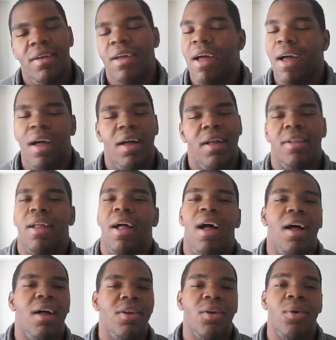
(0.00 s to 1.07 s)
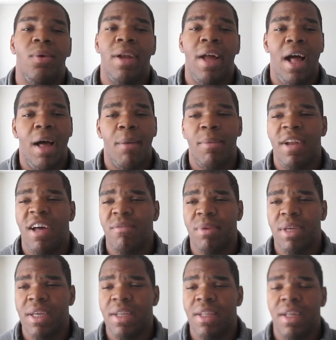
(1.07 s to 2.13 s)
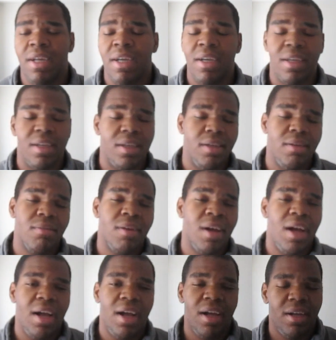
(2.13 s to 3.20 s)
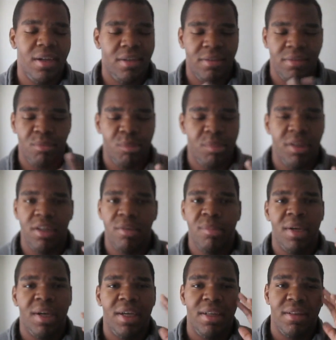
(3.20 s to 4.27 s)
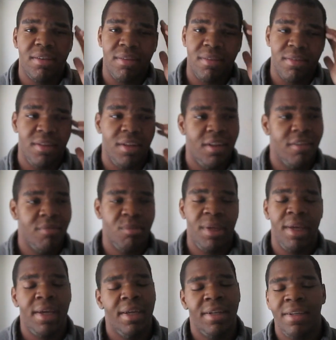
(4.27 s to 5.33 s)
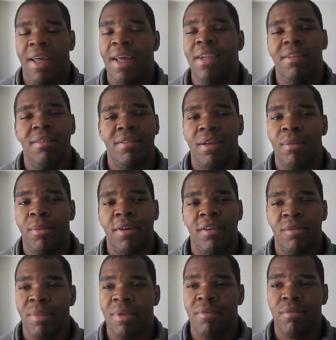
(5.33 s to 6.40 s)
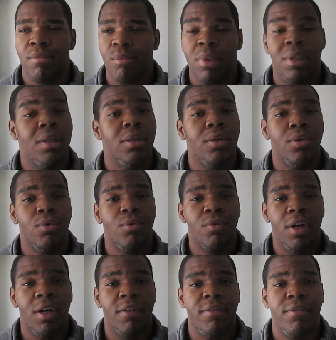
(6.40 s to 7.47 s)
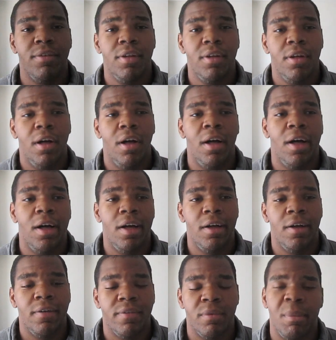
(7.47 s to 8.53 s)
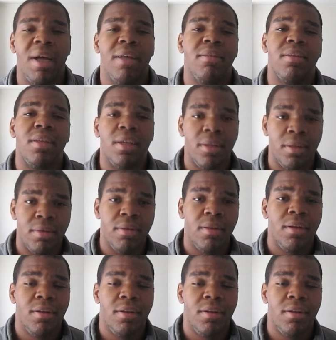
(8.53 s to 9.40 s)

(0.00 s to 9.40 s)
I don't know what happened. I've been getting like a heat rash and bug bites and stuff, man. The end of summer has been a little rough for my skin.